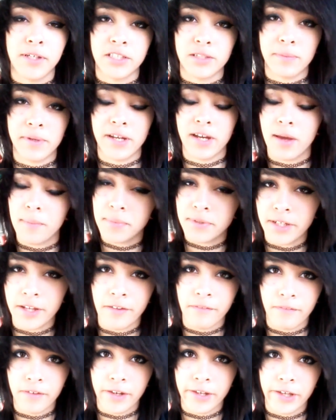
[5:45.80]
It's been an
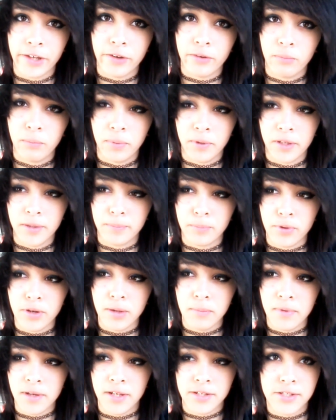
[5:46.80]
update video, but
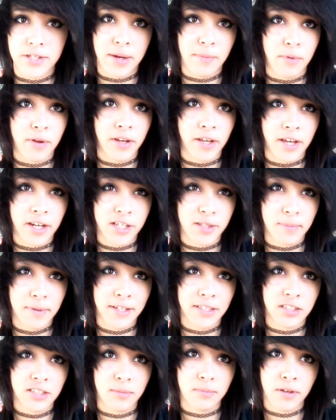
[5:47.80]
pretty much I'm running out of
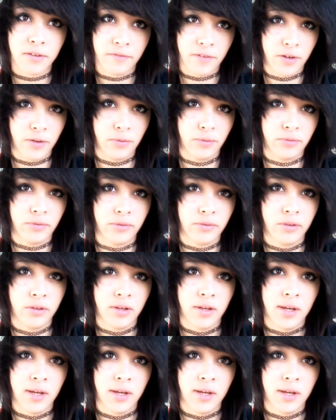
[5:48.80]
space on my phone.